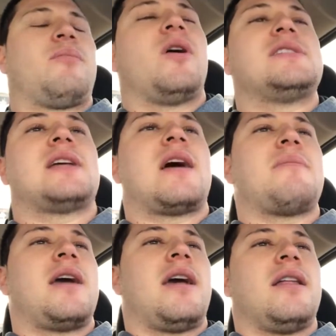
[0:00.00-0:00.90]
points that I
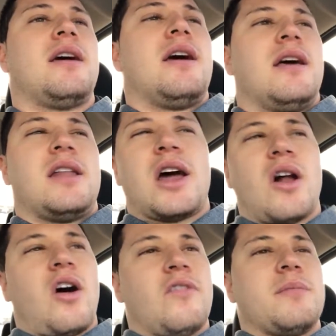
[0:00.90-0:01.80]
made, not
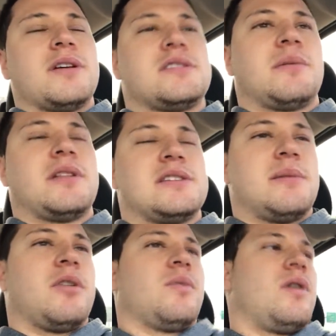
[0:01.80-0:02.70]
all of them, but some of the
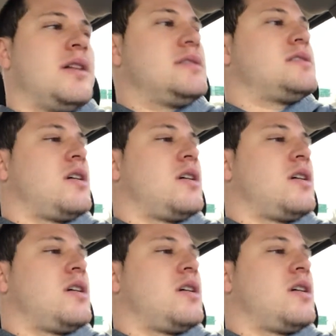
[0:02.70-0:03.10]
similar ones.